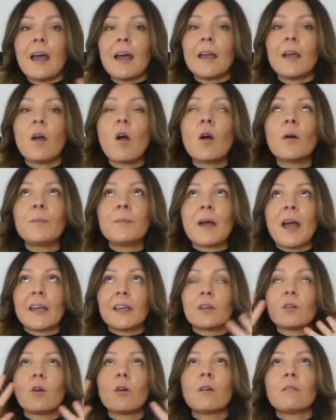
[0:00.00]
I hope
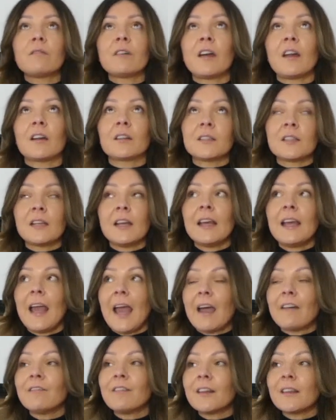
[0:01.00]
I covered
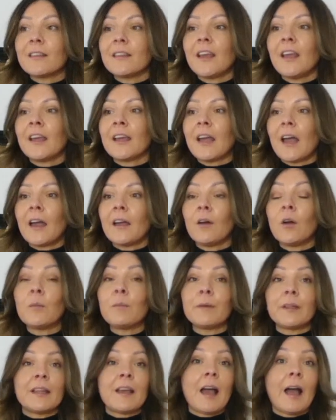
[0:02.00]
everything. I
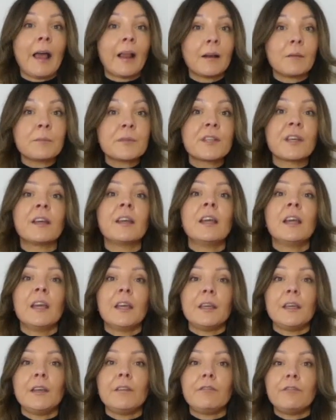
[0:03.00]
hope it helped.
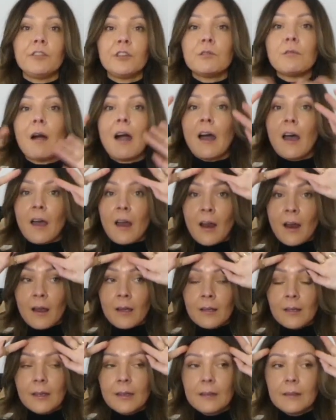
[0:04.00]
If you
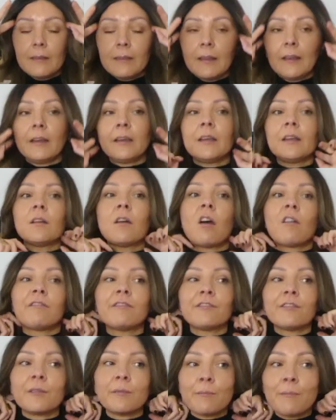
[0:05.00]
are thinking of
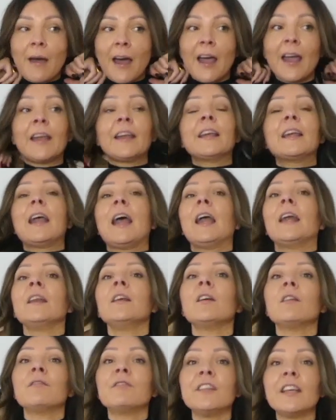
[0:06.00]
buying
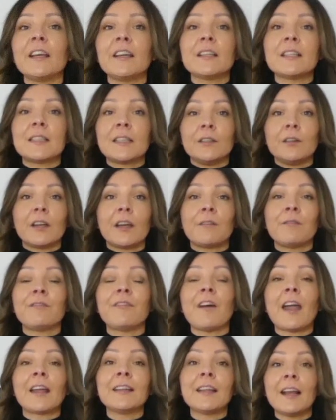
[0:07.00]
any of these, you can
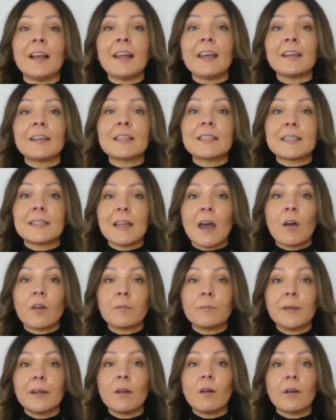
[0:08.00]
find the links
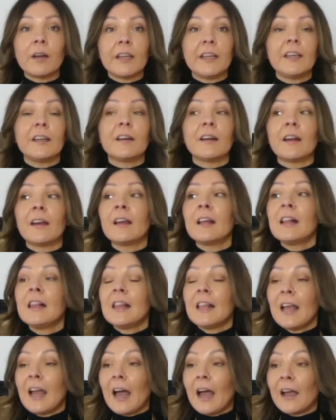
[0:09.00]
down below here.
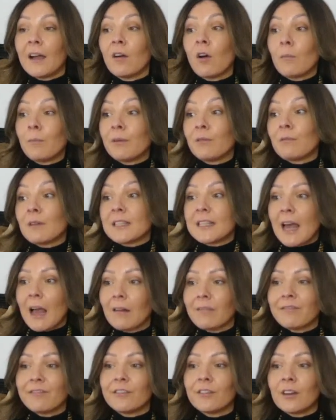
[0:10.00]
I hope it was
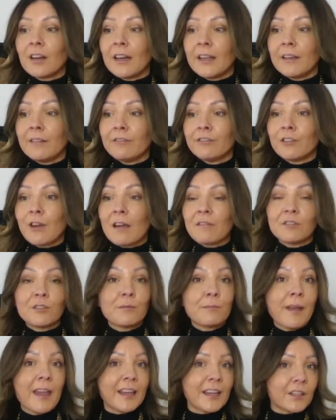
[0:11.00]
helpful if you have to
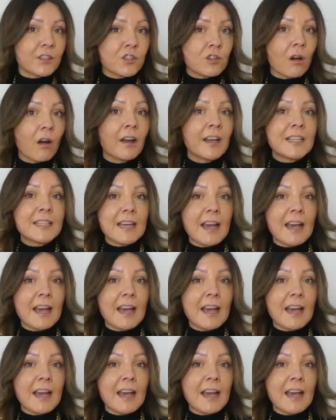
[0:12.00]
make a choice.